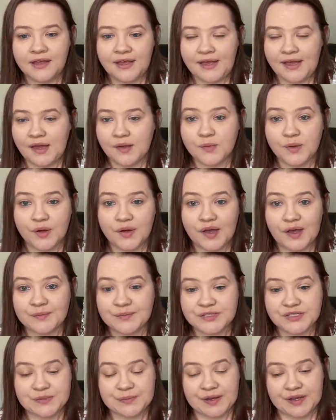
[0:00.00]
How about Come
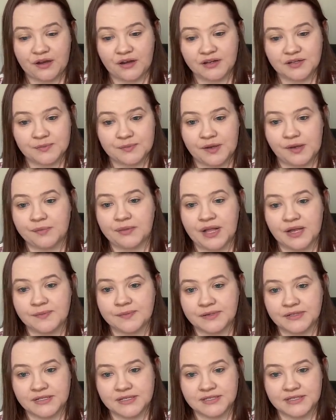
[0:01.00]
Into My Garden by
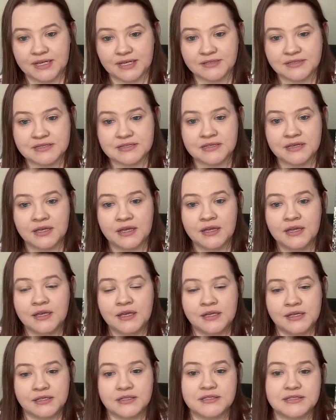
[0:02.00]
Blackbird Designs?
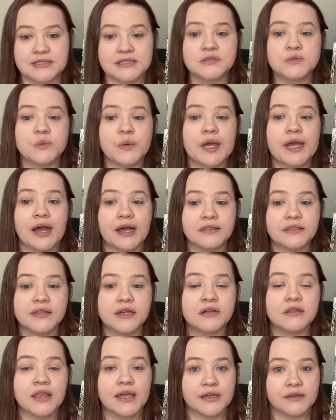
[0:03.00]
Since we got
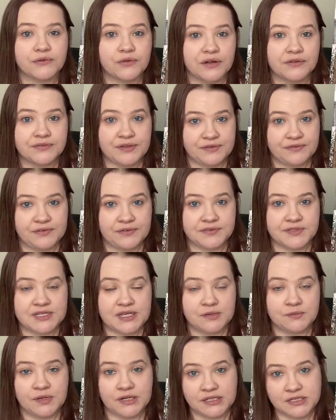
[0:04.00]
there like roughly
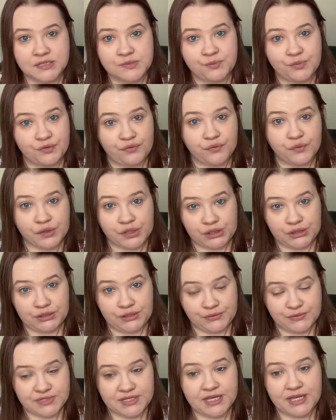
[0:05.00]
15 minutes before
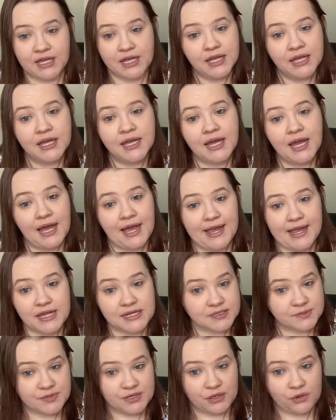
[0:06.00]
closing, I
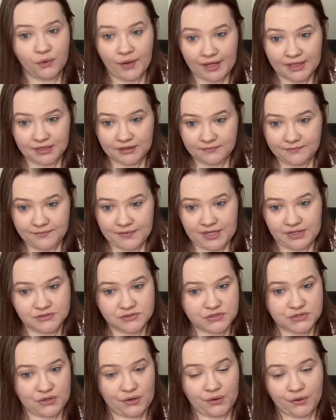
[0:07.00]
had to be quick. And
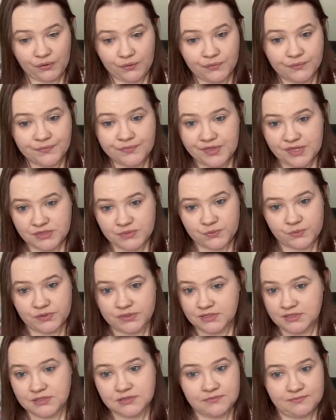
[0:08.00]
so this
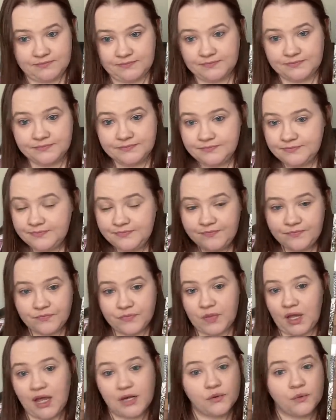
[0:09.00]
was
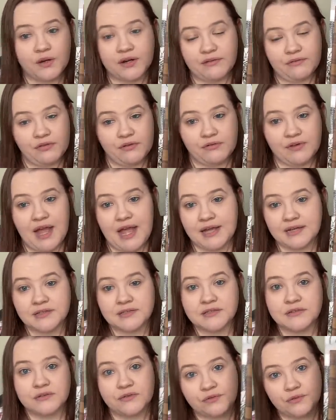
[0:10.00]
on one of the
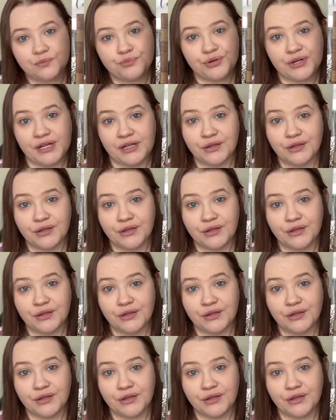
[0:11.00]
racks pretty